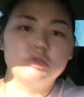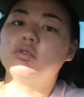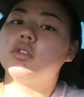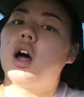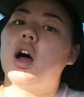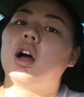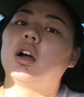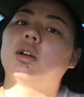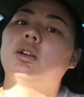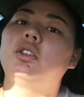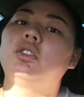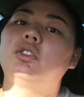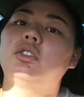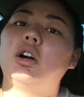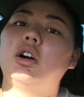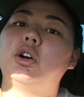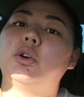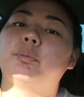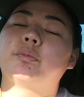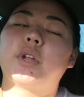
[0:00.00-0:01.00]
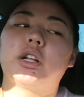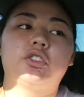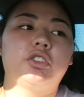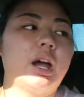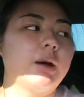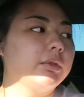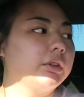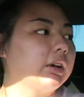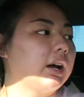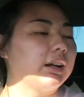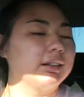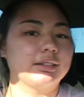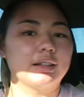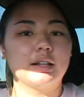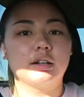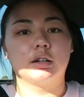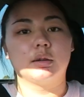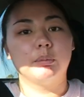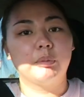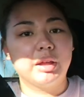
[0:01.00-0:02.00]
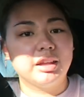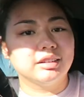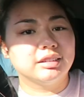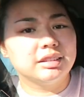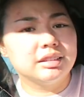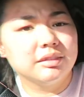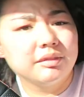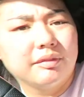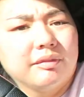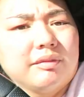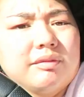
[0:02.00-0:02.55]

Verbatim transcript: too long. So I'll chat with you guys later. Peace.